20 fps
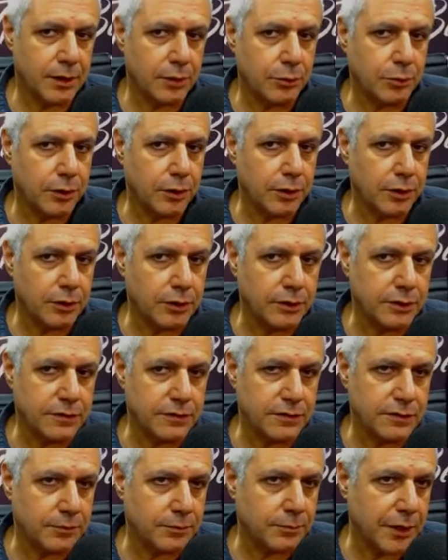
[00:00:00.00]
world
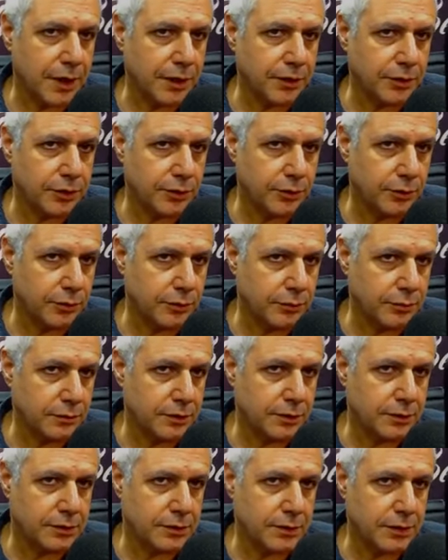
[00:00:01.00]
is MyQ,
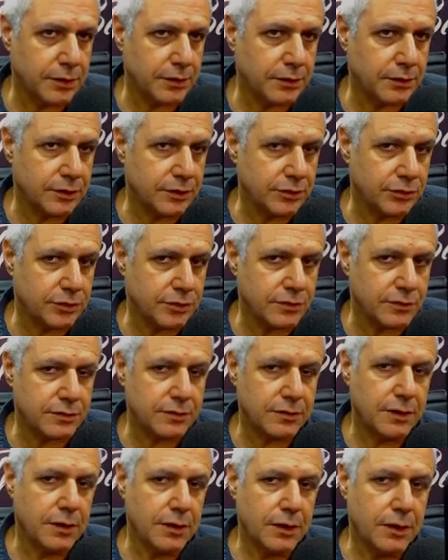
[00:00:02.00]
that
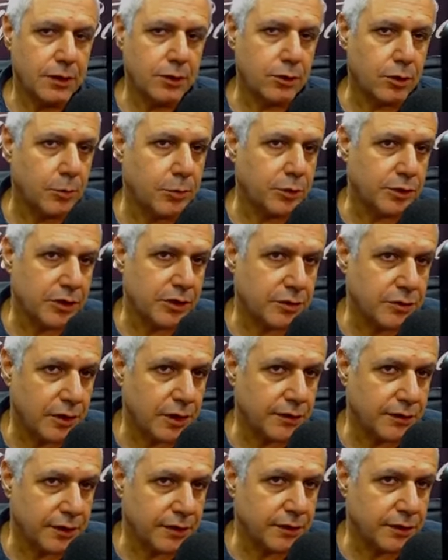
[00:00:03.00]
teaches
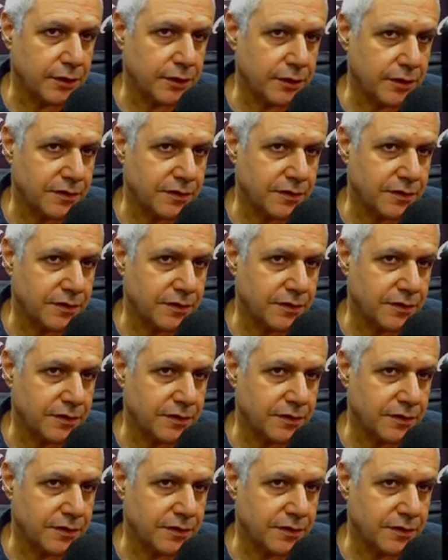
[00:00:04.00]
computational thinking.